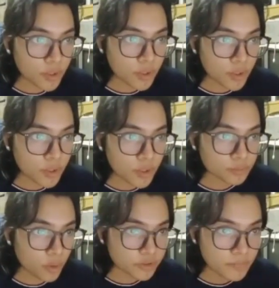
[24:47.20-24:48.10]
order
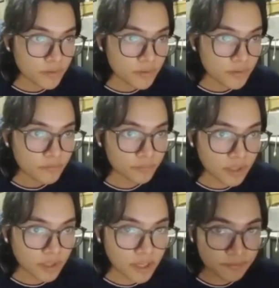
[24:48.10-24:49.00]
them from the
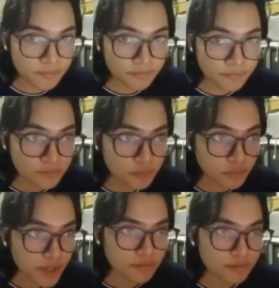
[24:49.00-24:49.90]
left to
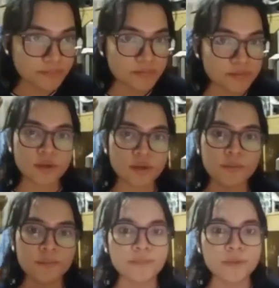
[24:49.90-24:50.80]
right. So
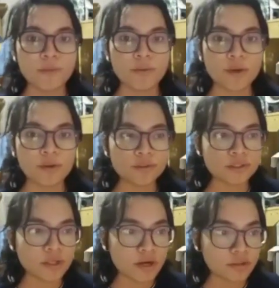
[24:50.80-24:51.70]
we're going to
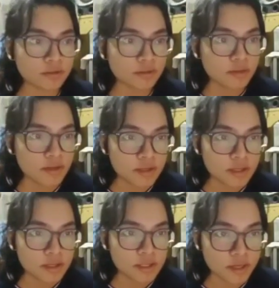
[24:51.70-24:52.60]
start
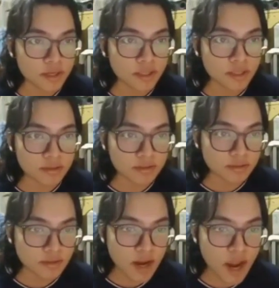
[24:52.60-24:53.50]
explaining it
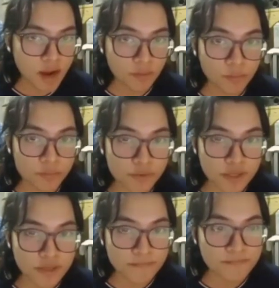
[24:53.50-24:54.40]
how
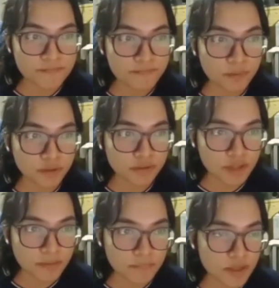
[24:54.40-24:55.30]
we put
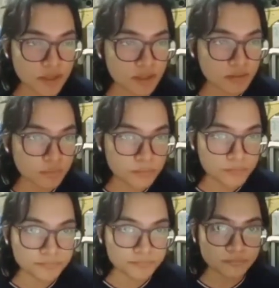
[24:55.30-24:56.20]
them into
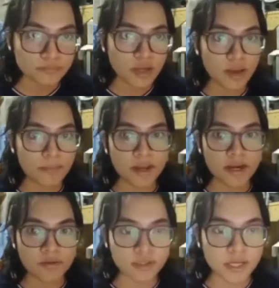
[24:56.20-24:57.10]
a
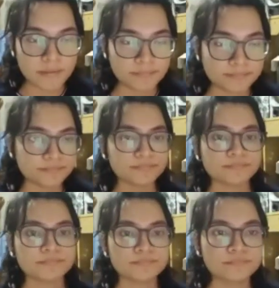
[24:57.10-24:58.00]
binary tree.
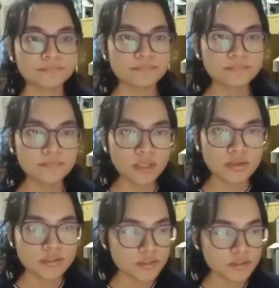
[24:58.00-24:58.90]

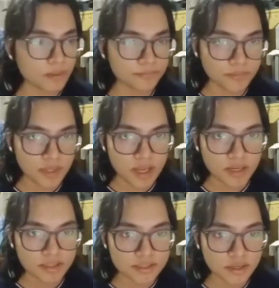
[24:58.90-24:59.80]
So
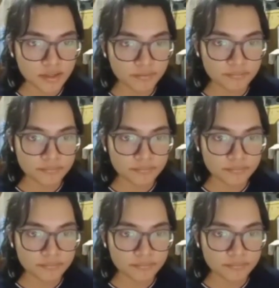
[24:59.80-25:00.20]
let's start.